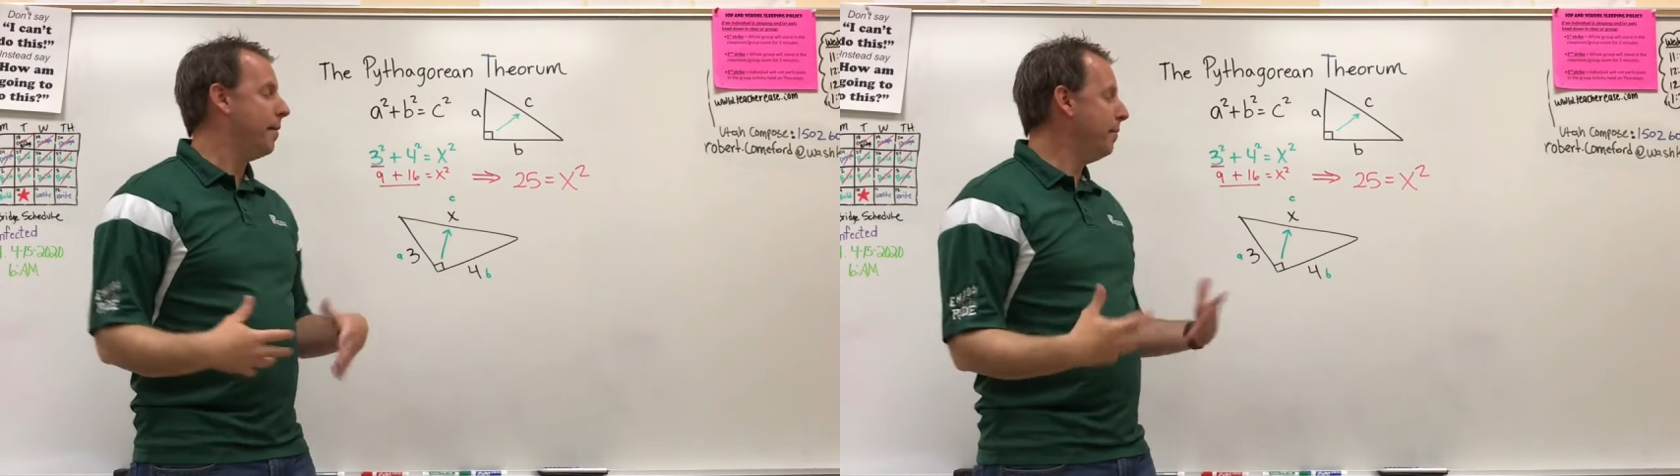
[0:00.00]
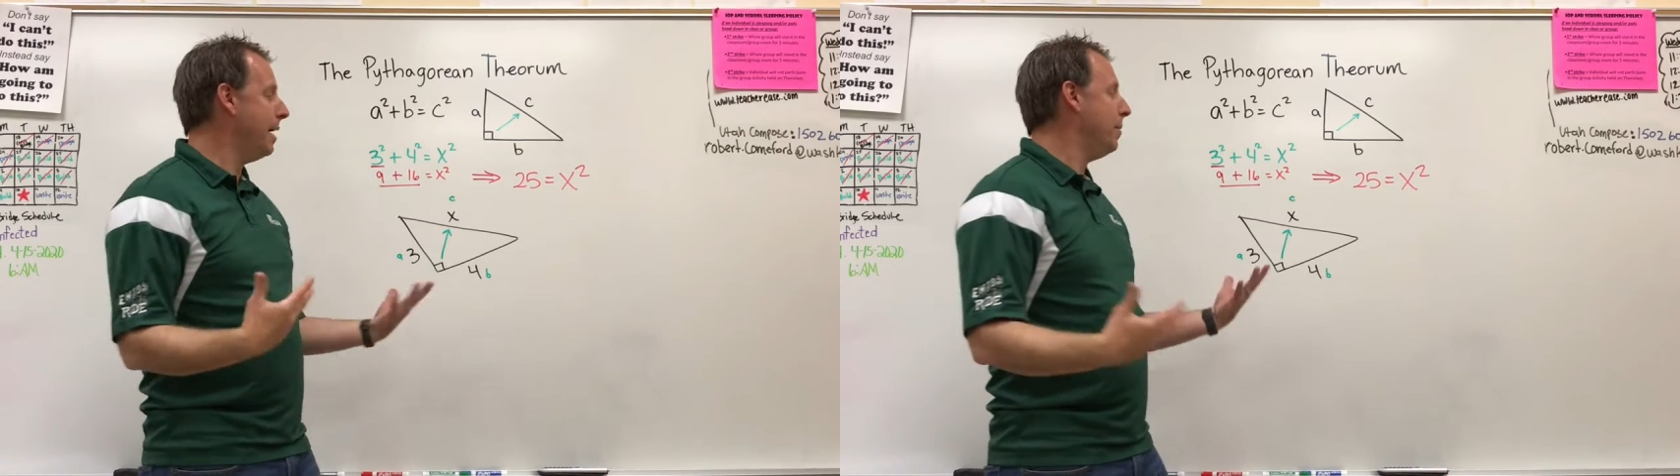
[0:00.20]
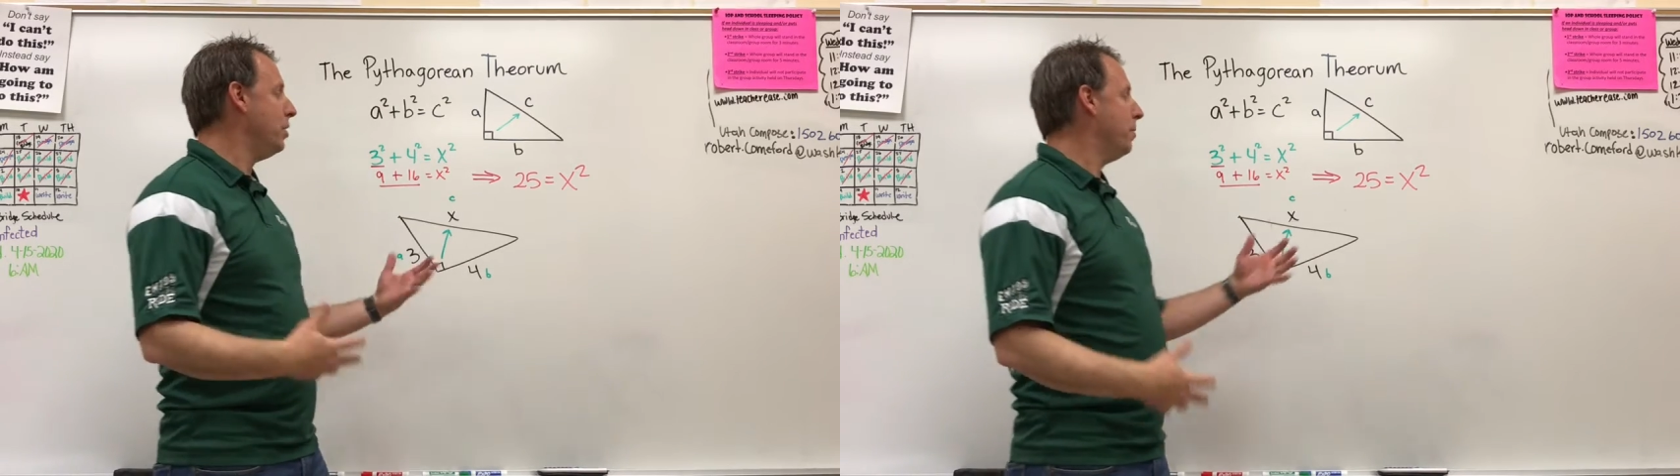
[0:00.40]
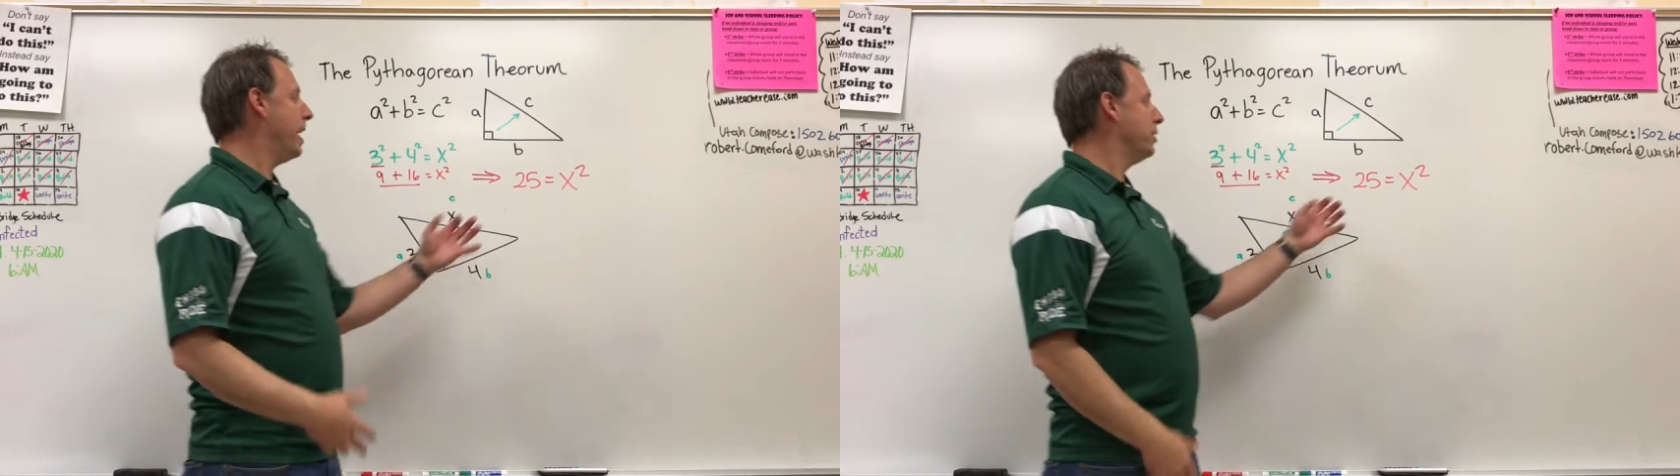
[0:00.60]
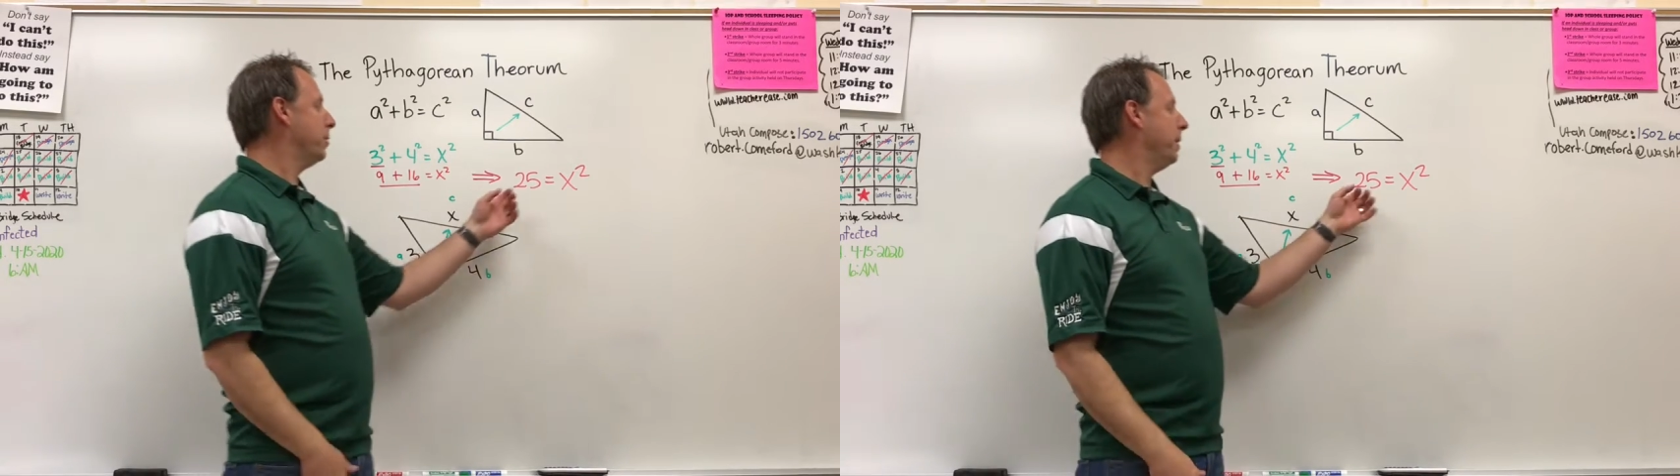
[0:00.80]
Maybe you
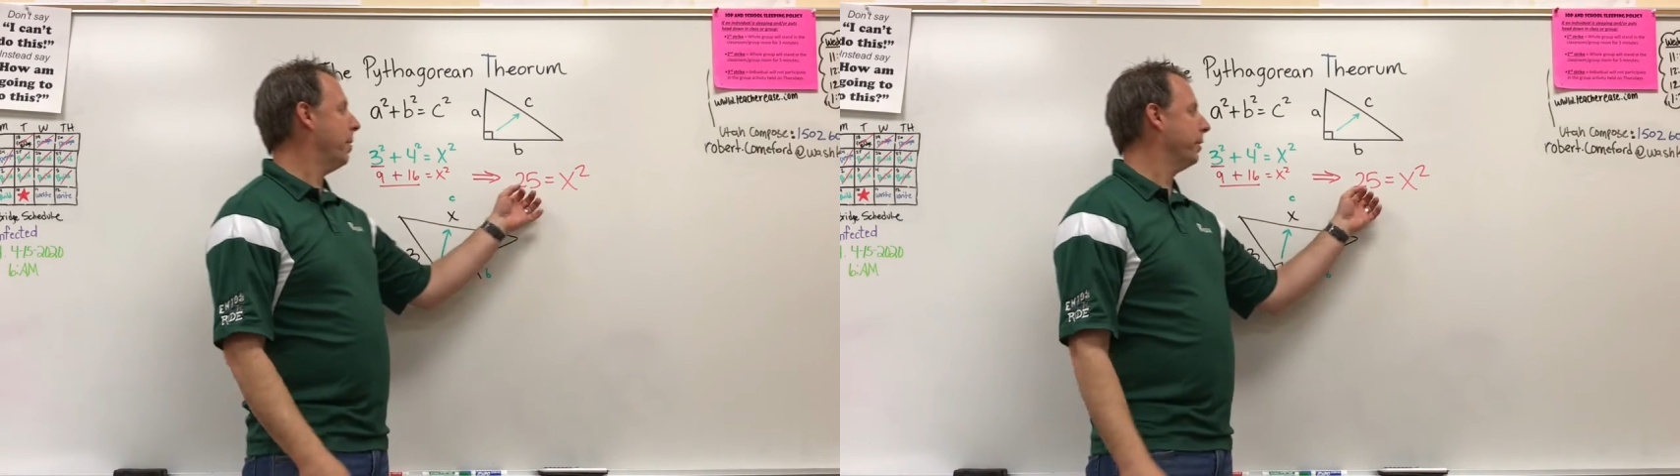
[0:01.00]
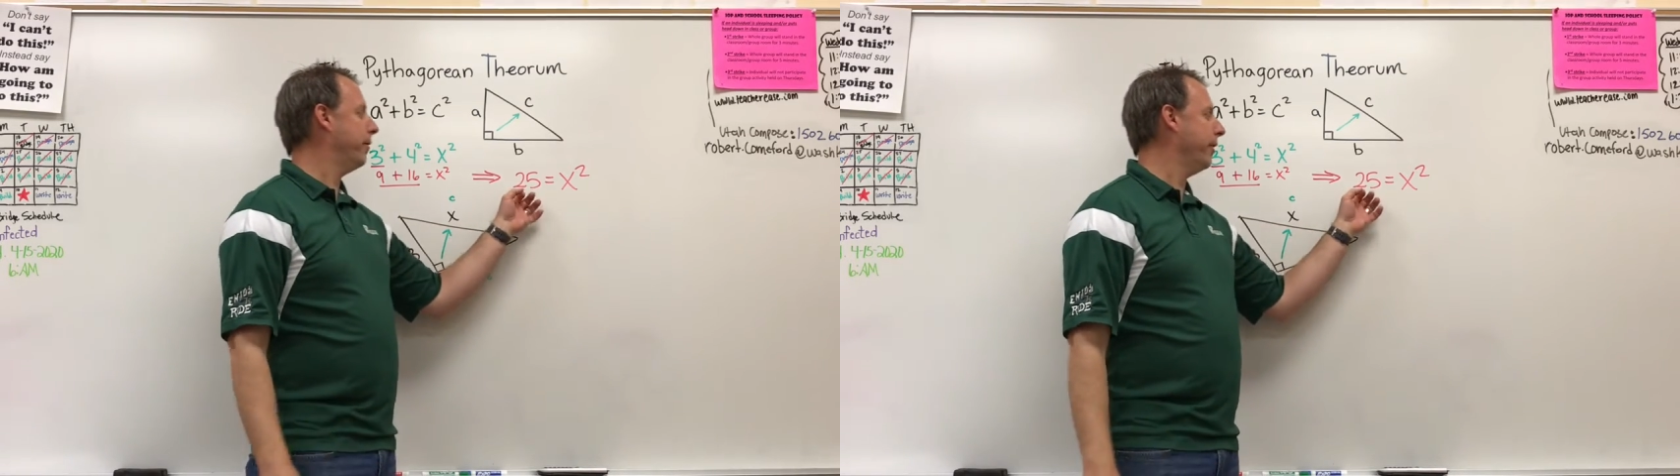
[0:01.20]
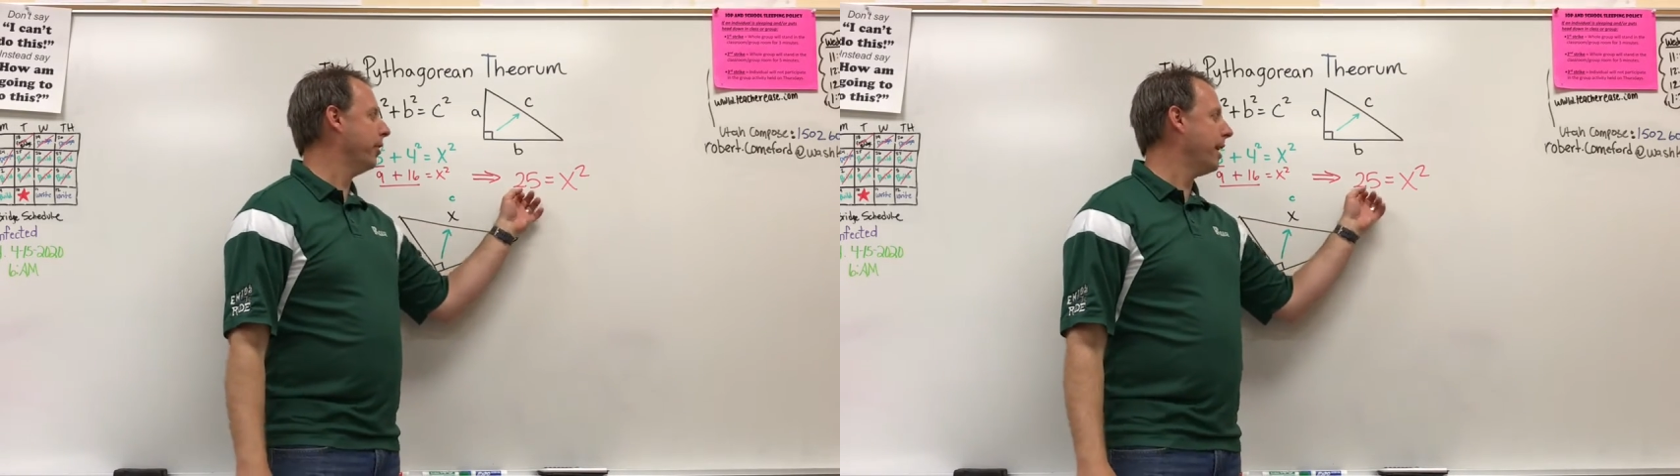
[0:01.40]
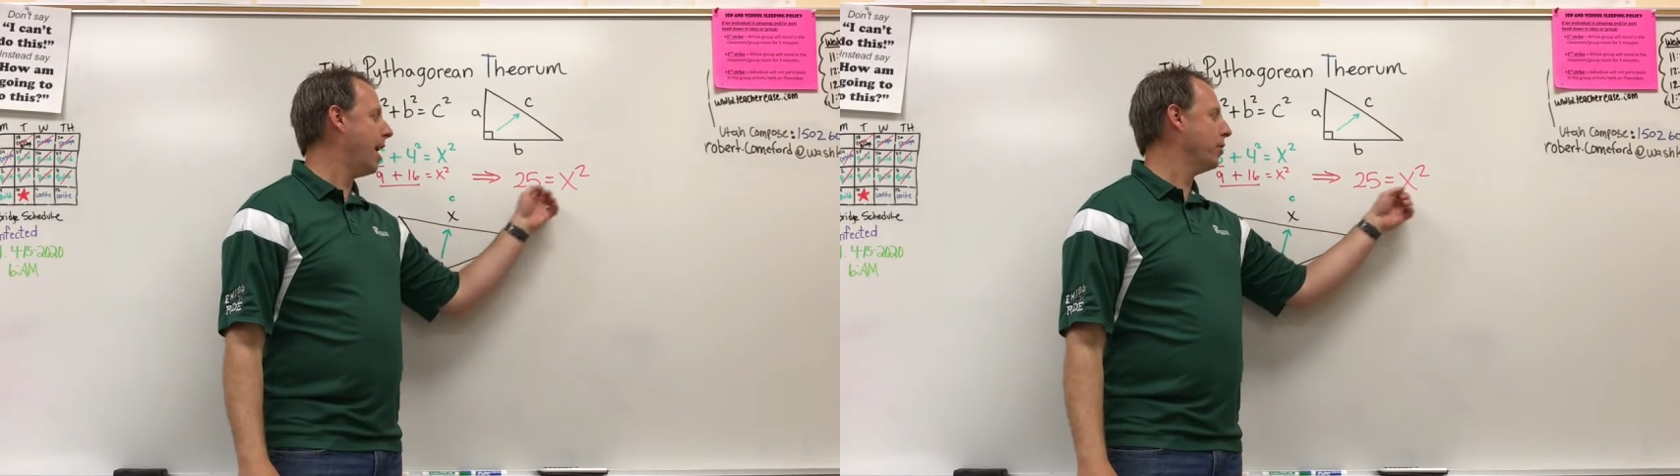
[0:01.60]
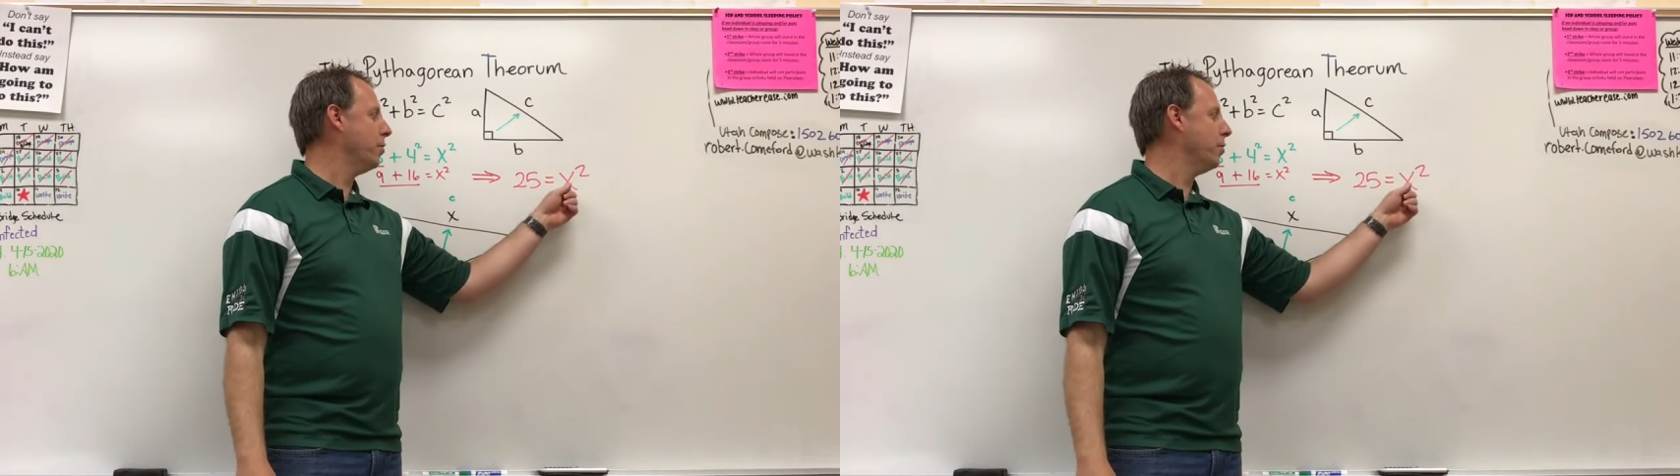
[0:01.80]
might just be able to figure it out.